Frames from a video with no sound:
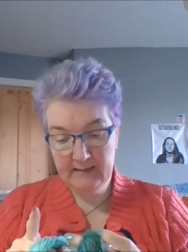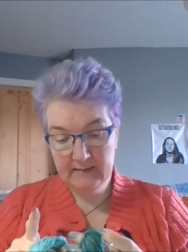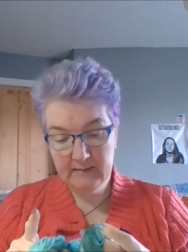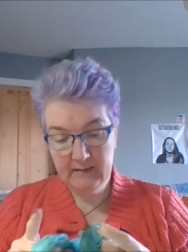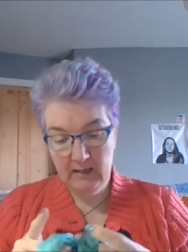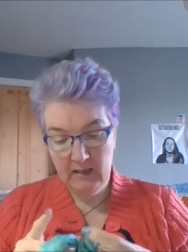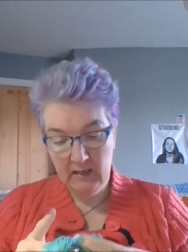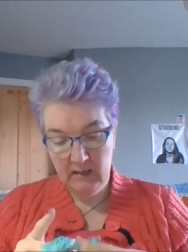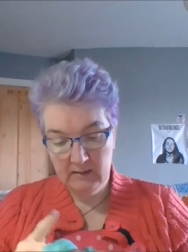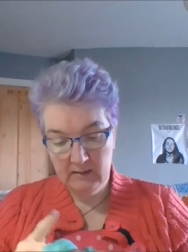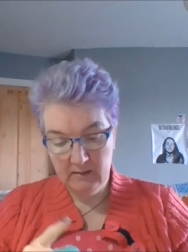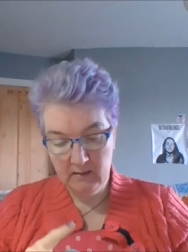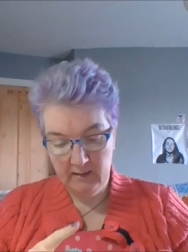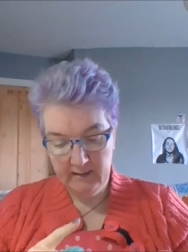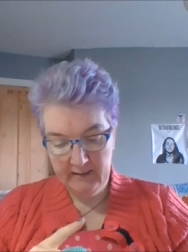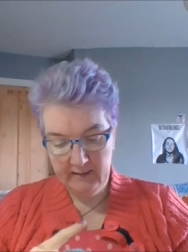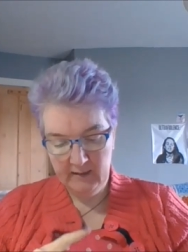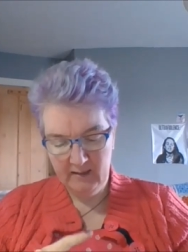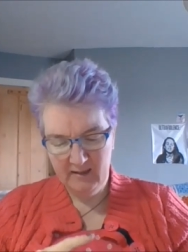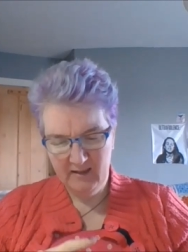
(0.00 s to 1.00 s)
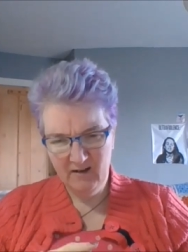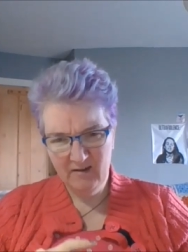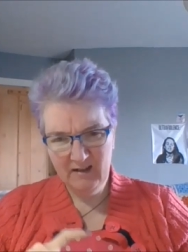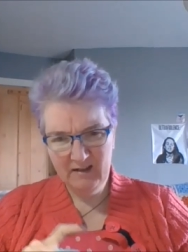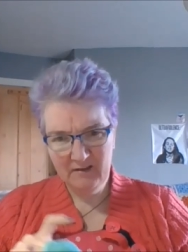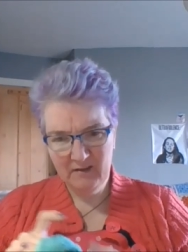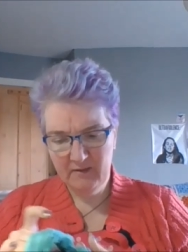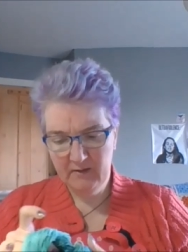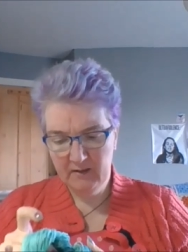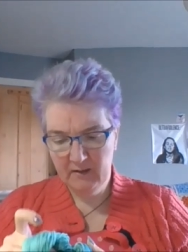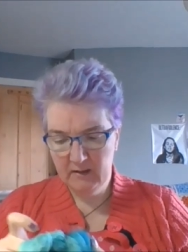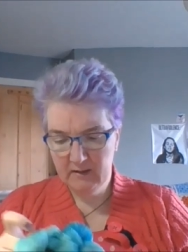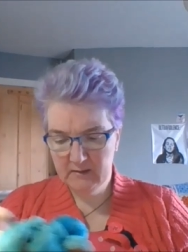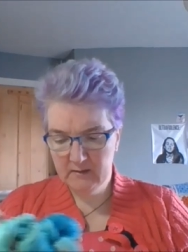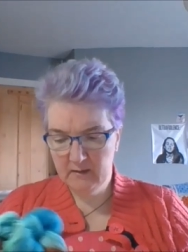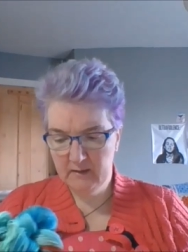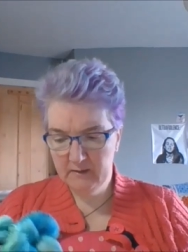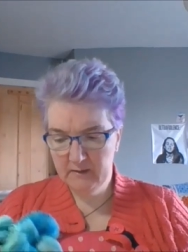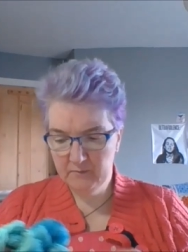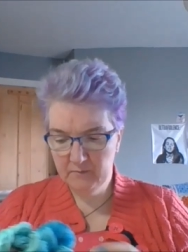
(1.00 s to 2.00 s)
Dying. The only other thing I dyed
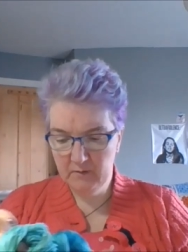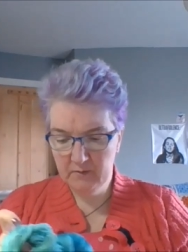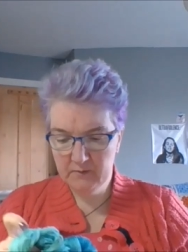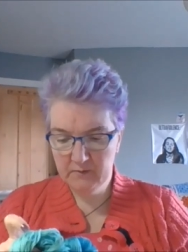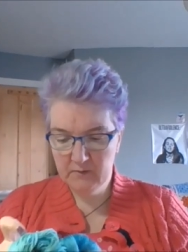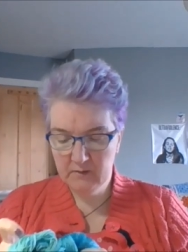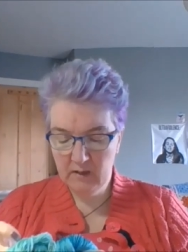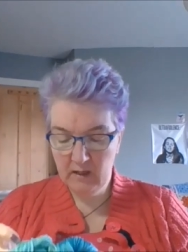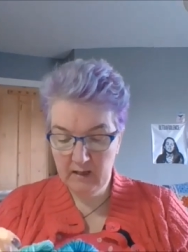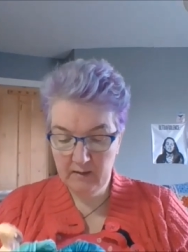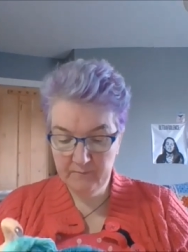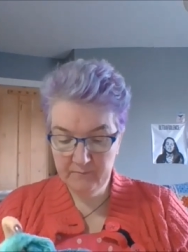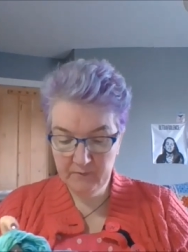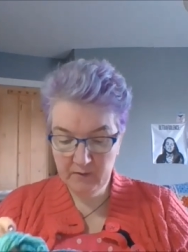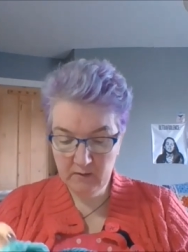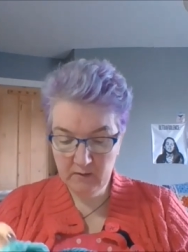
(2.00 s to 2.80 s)
was, um, you know,